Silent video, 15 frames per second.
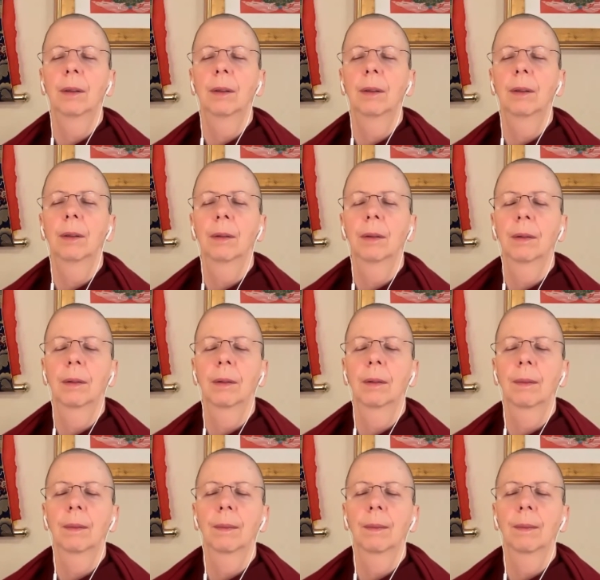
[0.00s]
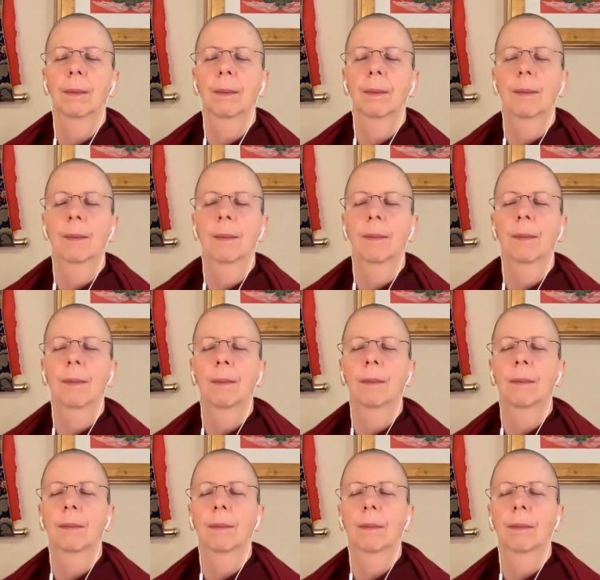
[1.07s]

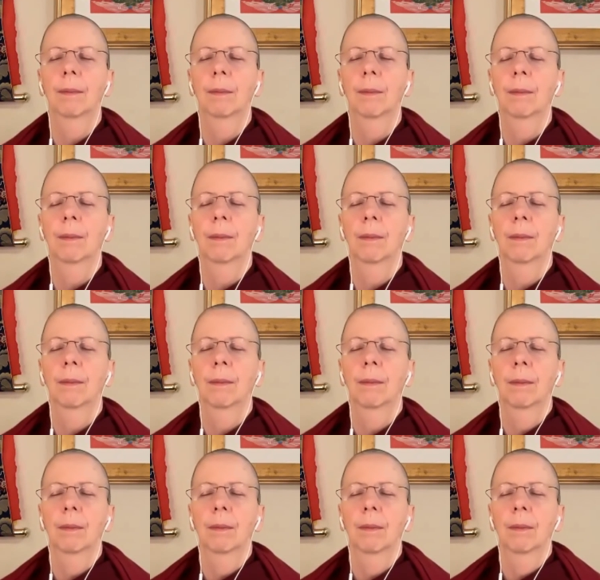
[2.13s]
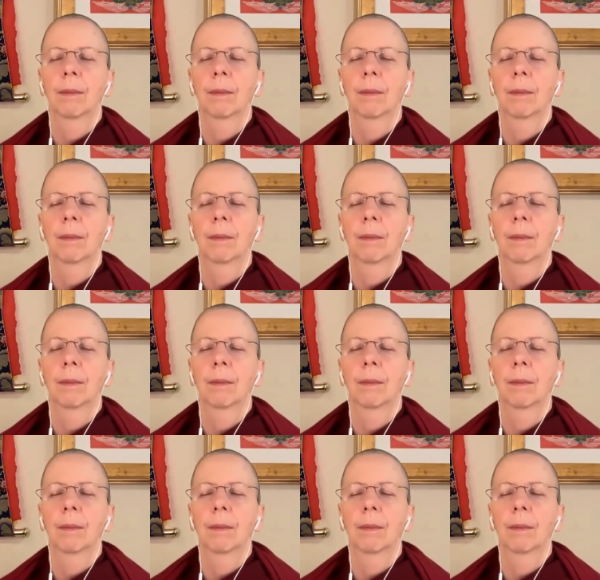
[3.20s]
Nothing is said.